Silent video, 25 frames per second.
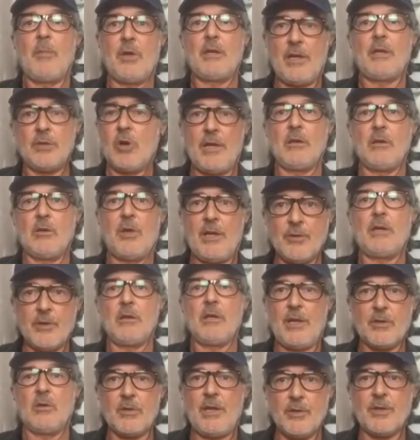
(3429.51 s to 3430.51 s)
clear
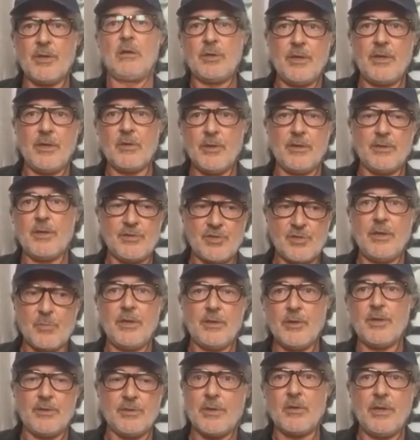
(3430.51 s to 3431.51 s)
and clean and
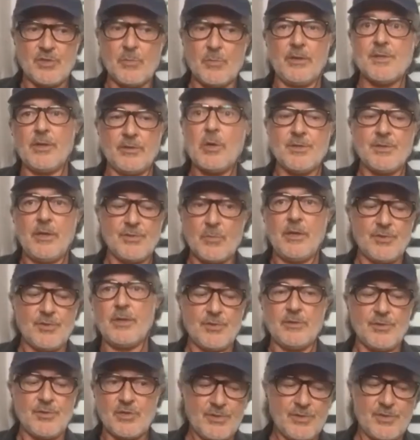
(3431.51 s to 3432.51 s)
smart decisions and
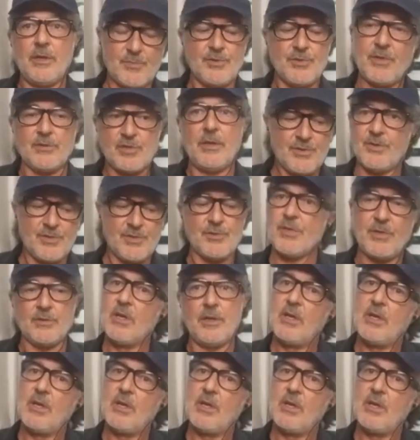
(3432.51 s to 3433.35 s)
choices because